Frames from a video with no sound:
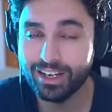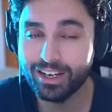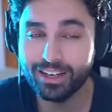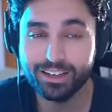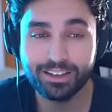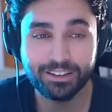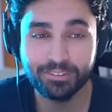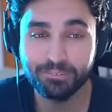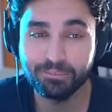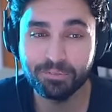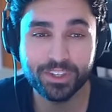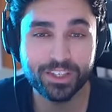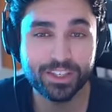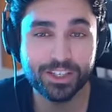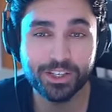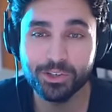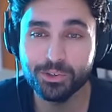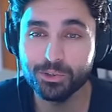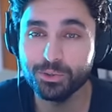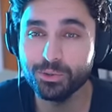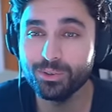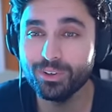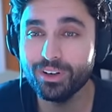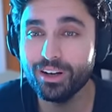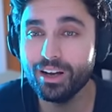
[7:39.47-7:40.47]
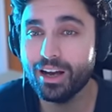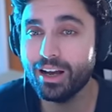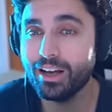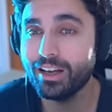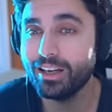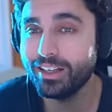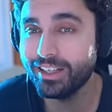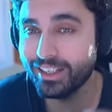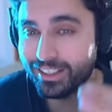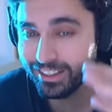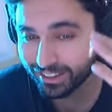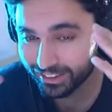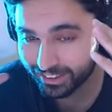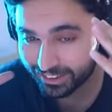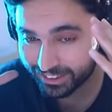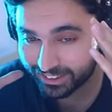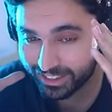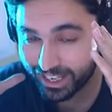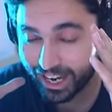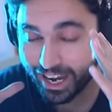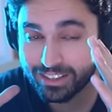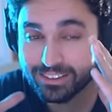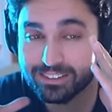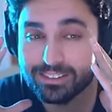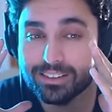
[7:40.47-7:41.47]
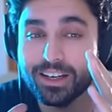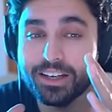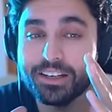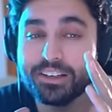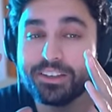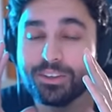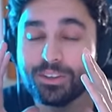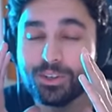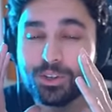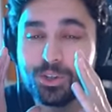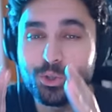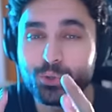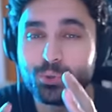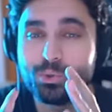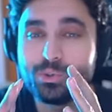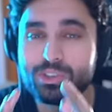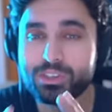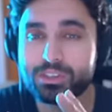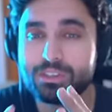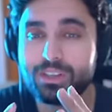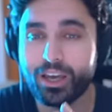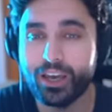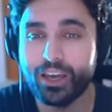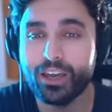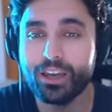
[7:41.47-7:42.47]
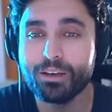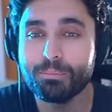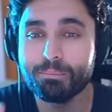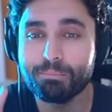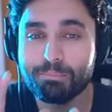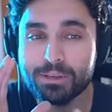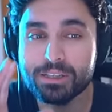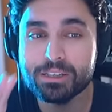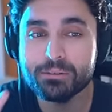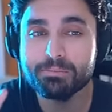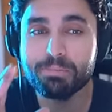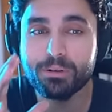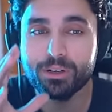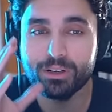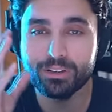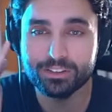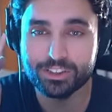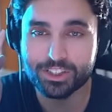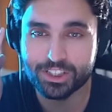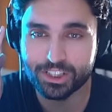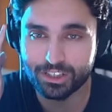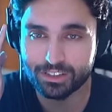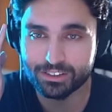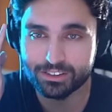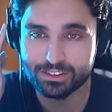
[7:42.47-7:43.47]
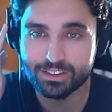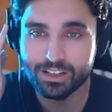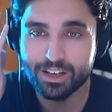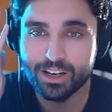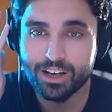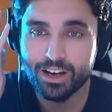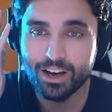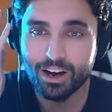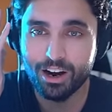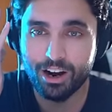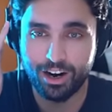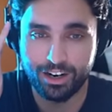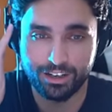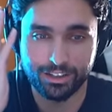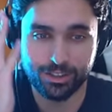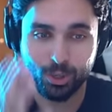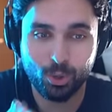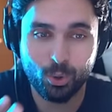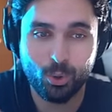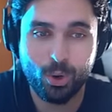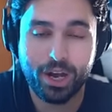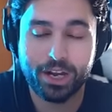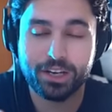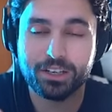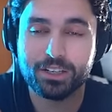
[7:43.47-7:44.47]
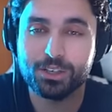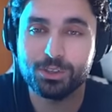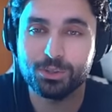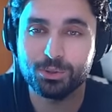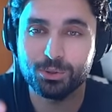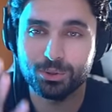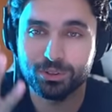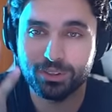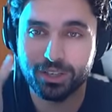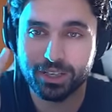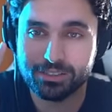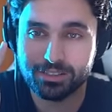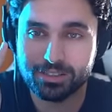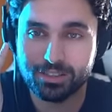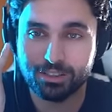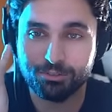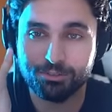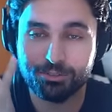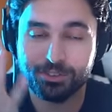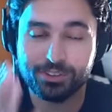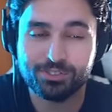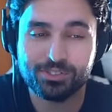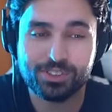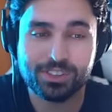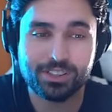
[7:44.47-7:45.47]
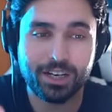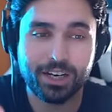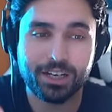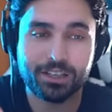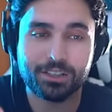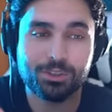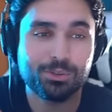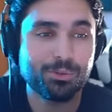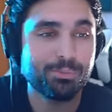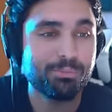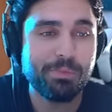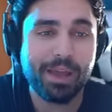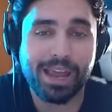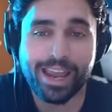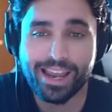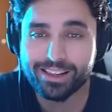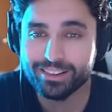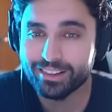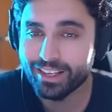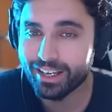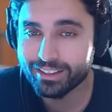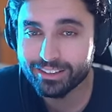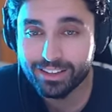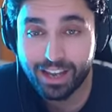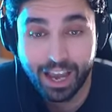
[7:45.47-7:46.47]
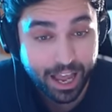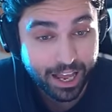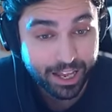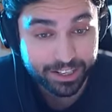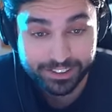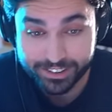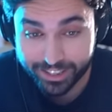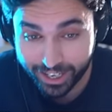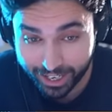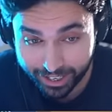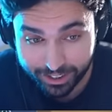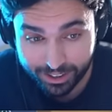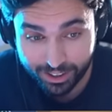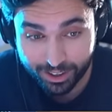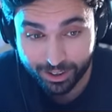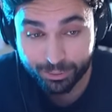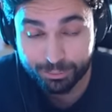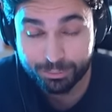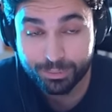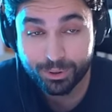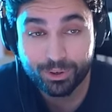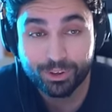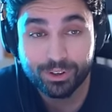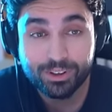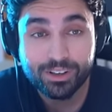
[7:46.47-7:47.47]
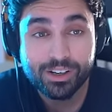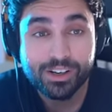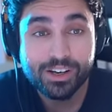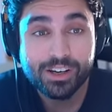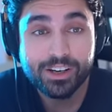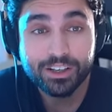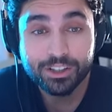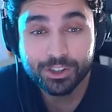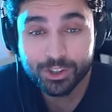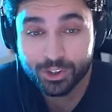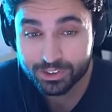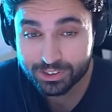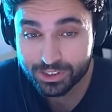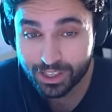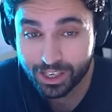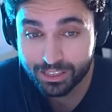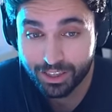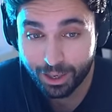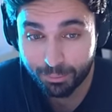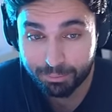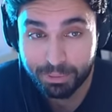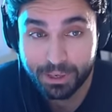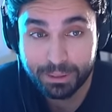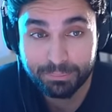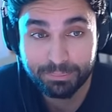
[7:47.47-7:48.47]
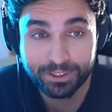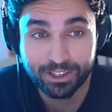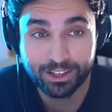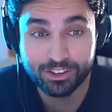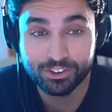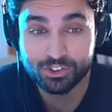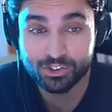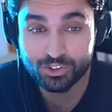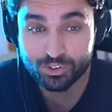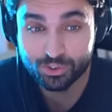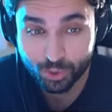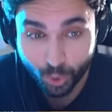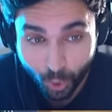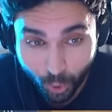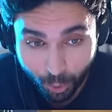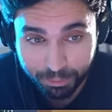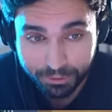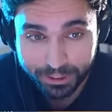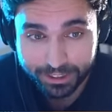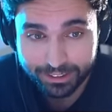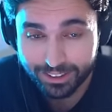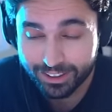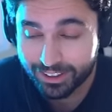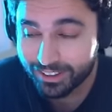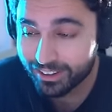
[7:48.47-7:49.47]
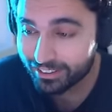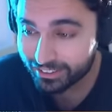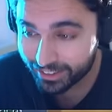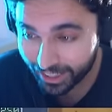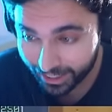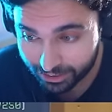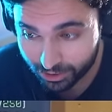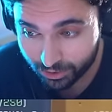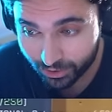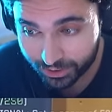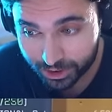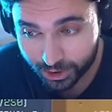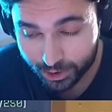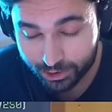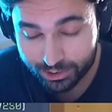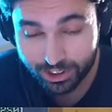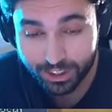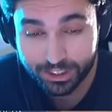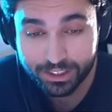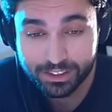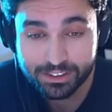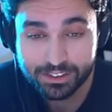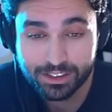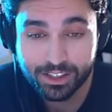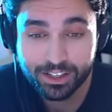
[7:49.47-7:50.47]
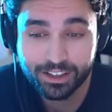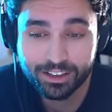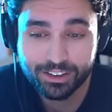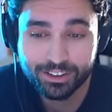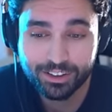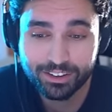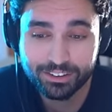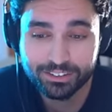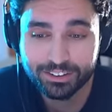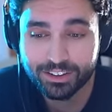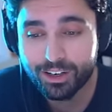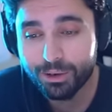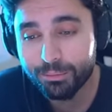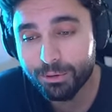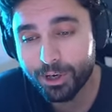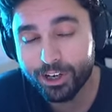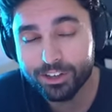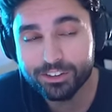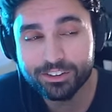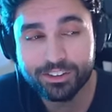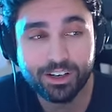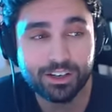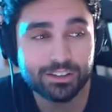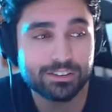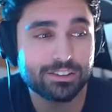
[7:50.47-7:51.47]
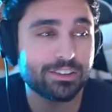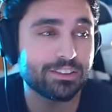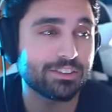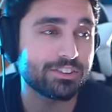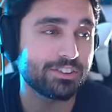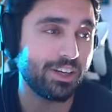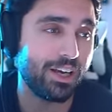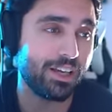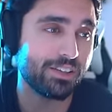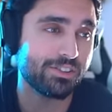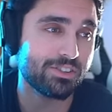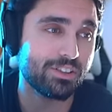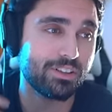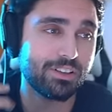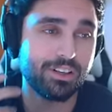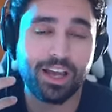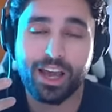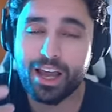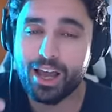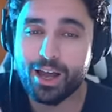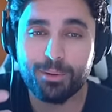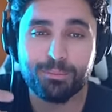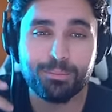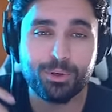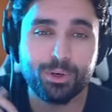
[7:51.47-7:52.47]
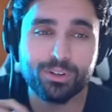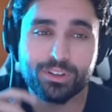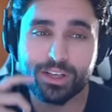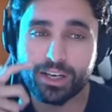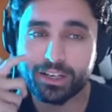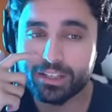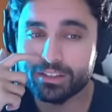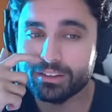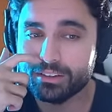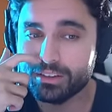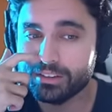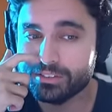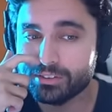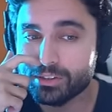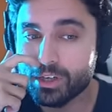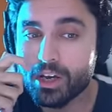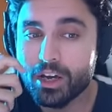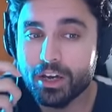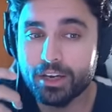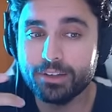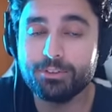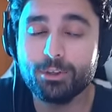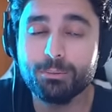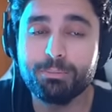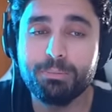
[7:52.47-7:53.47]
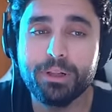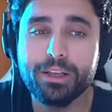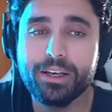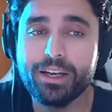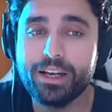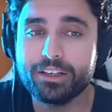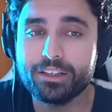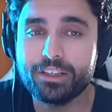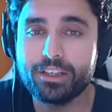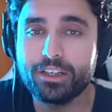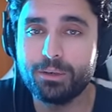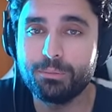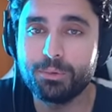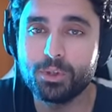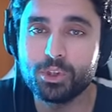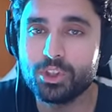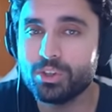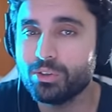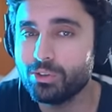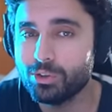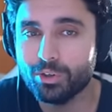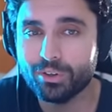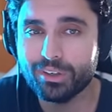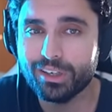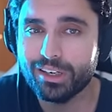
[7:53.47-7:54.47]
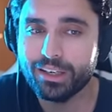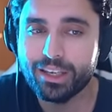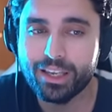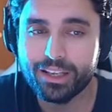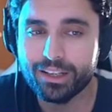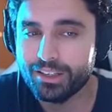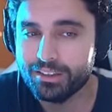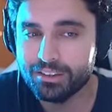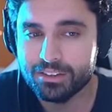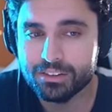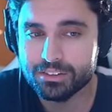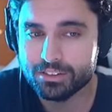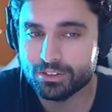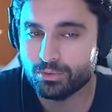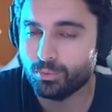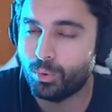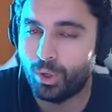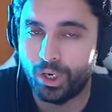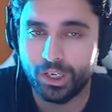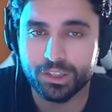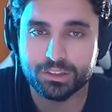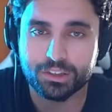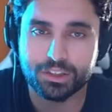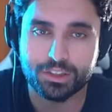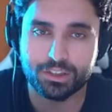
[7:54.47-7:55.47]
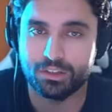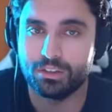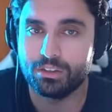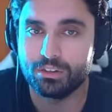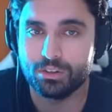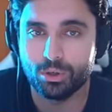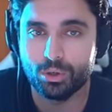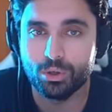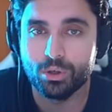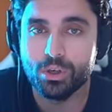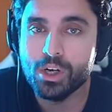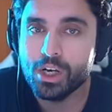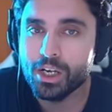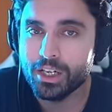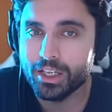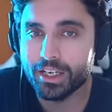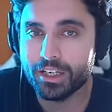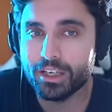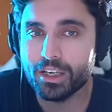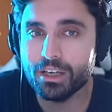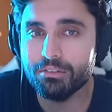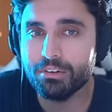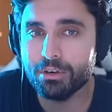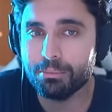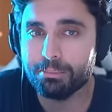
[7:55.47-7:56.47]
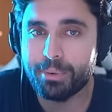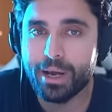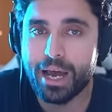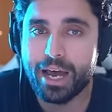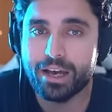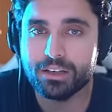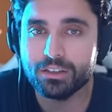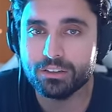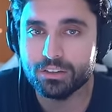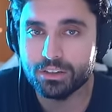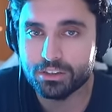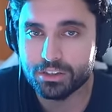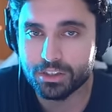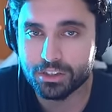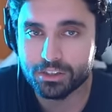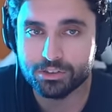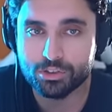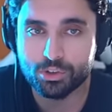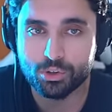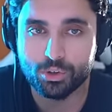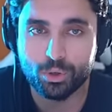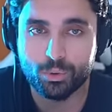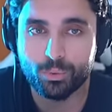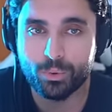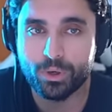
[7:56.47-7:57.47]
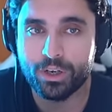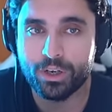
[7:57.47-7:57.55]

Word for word: like you that's like you saying people just are low iq less than 50 iq man like nah damn bro you saying that people are stupid that's what you're trying to say? Come on, Dr. Disaster. Nah, bro, like at least if you play a game or two, you're gonna get at least one kill though. Like even back in the days, you know,